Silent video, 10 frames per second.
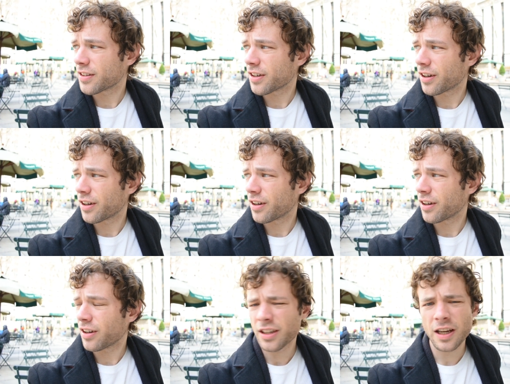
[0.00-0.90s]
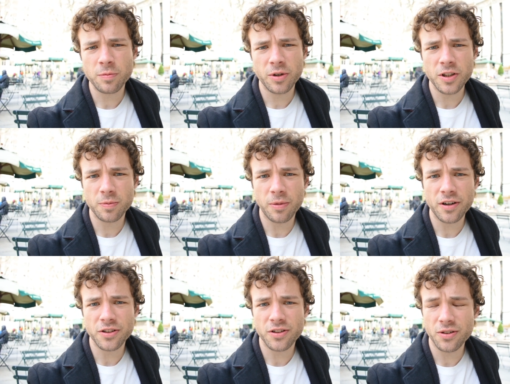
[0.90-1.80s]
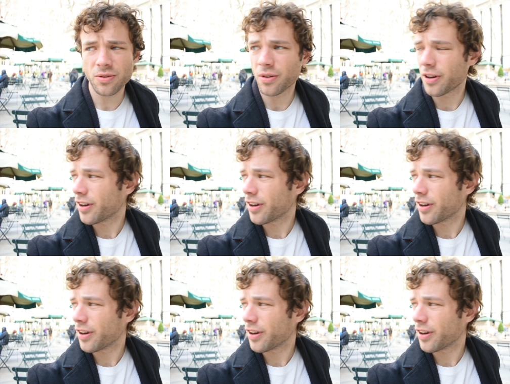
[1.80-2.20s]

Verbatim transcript: yeah, it's pretty sparse too.